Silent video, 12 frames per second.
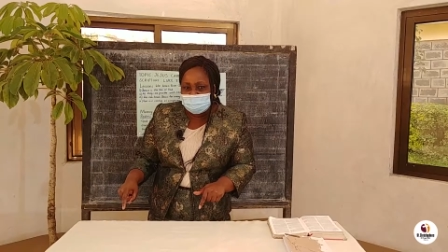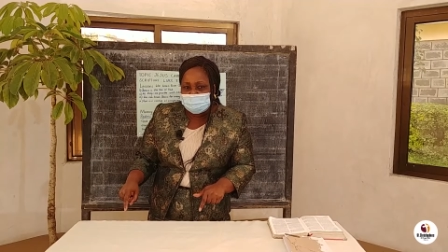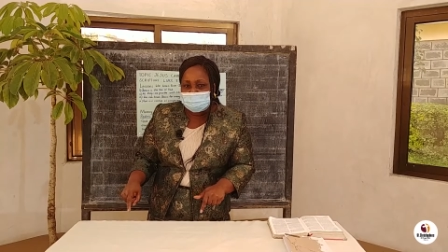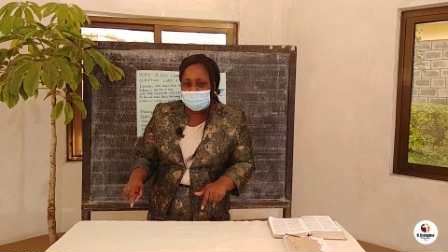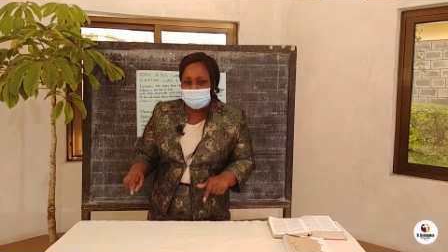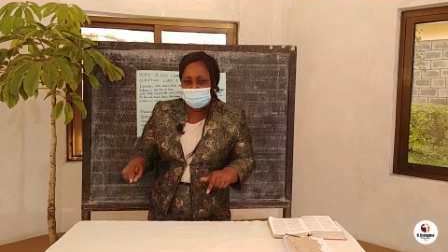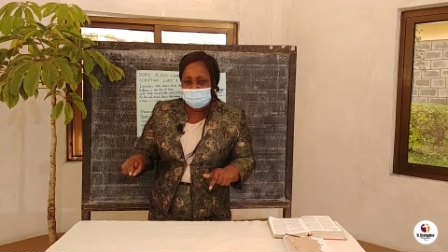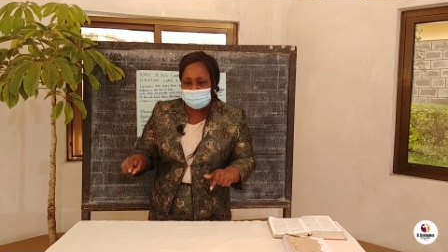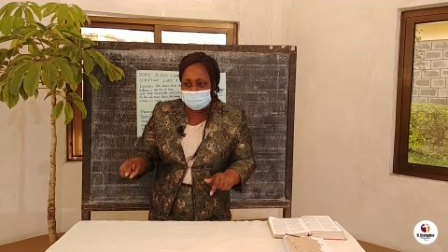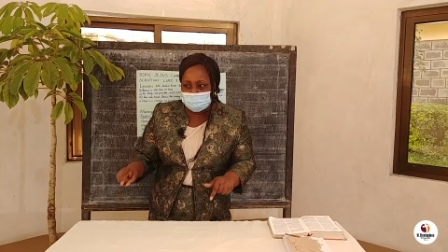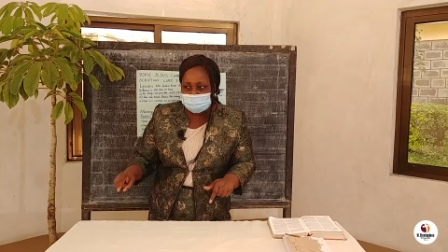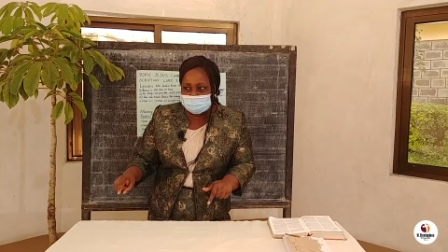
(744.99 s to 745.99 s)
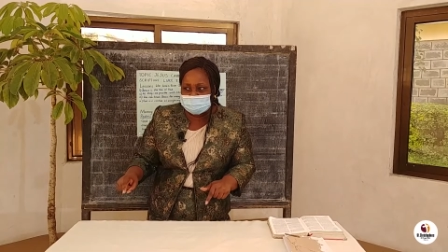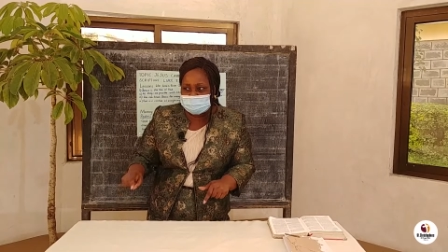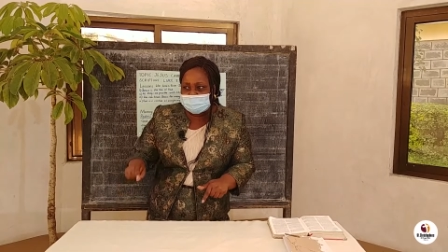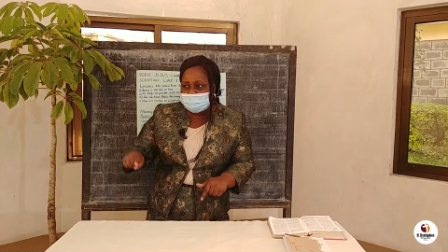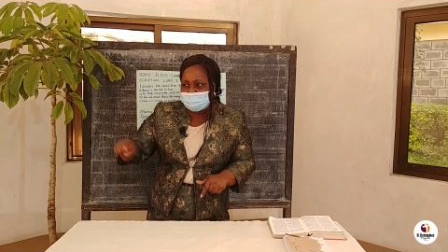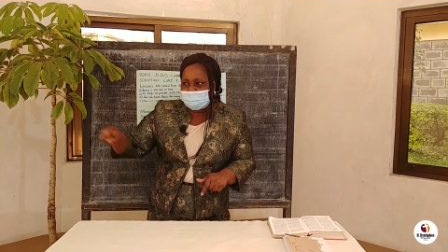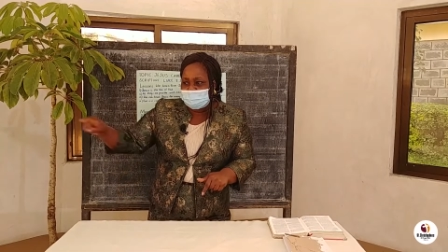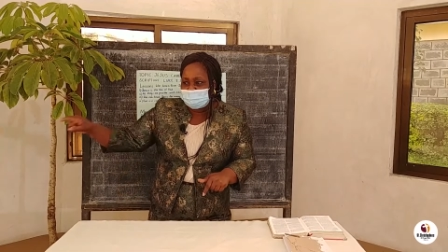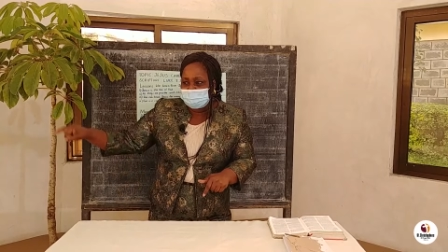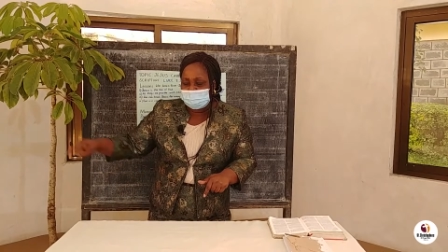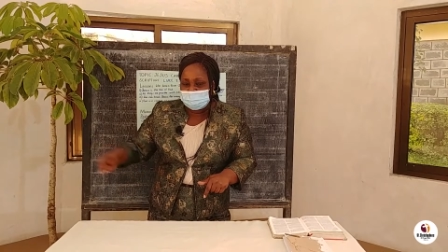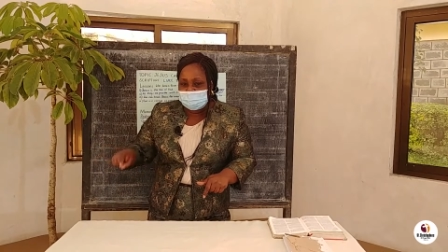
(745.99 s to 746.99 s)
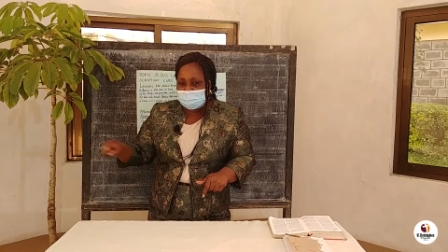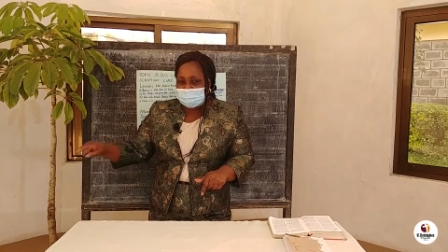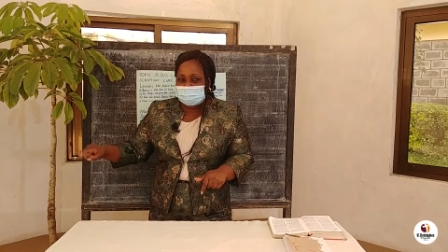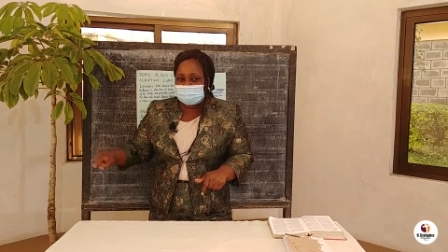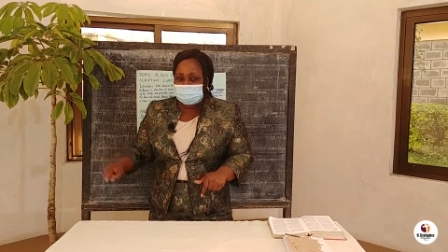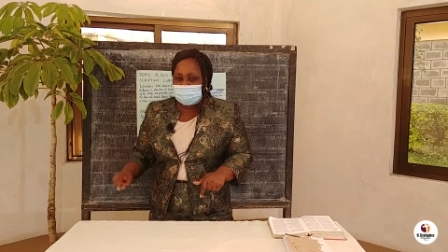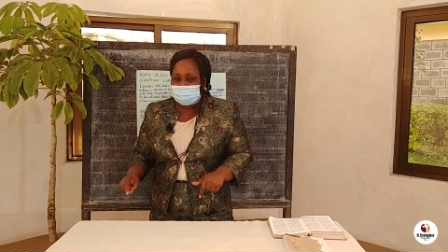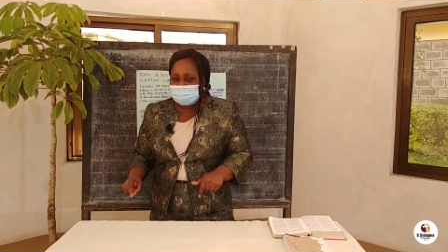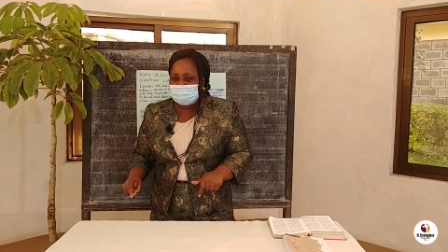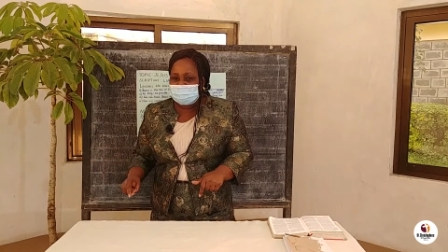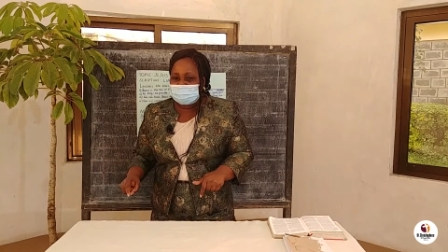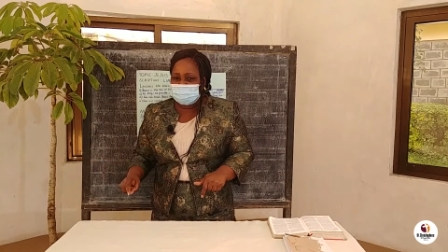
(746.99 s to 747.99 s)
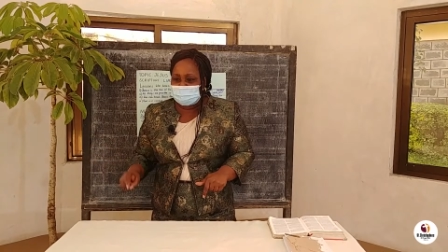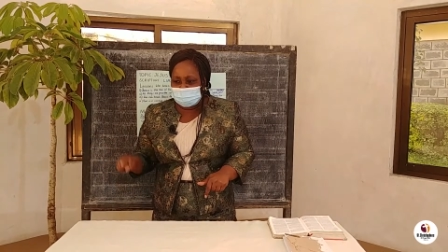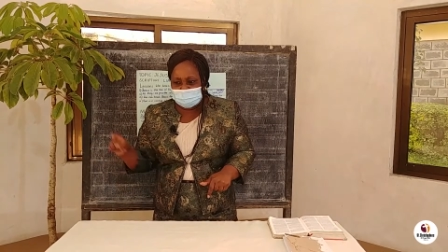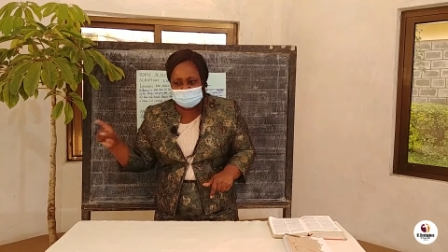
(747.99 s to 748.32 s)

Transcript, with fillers: We are going through the same experience in the storm.